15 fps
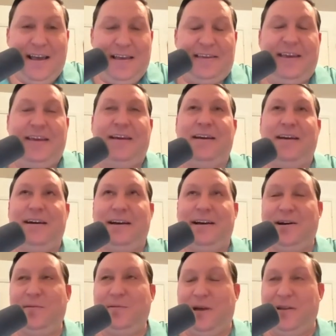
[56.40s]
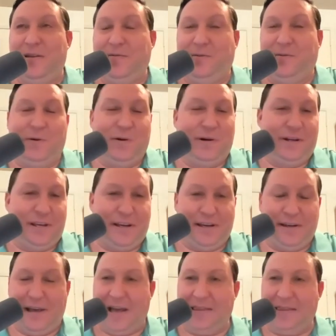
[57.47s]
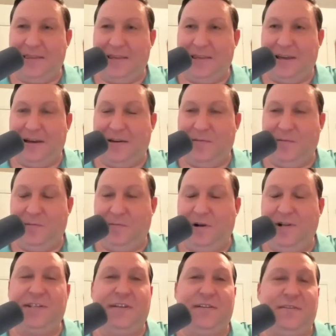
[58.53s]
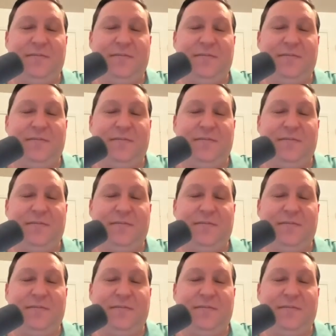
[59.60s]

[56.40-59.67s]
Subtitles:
Yeah, in Florida at the was it the